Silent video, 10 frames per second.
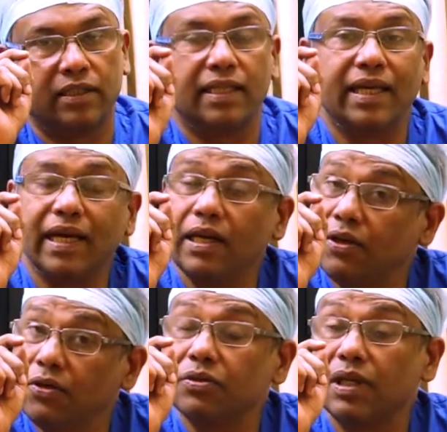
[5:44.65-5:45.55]
and they can
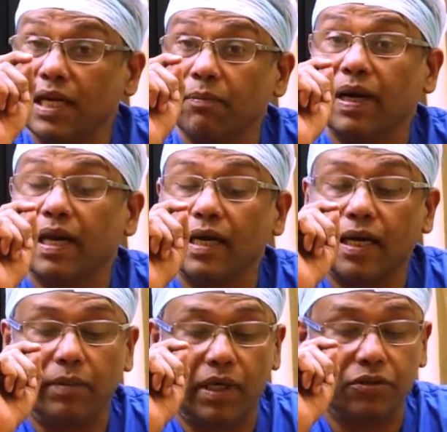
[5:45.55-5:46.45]
induce lung
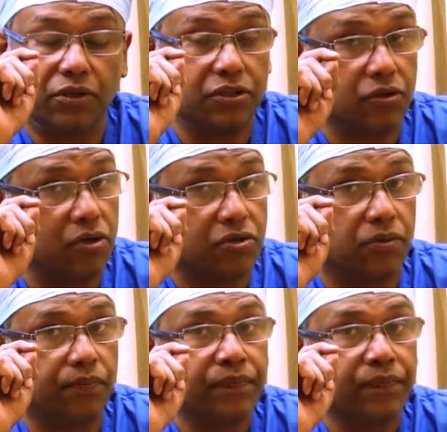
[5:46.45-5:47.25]
parenchymal injuries also.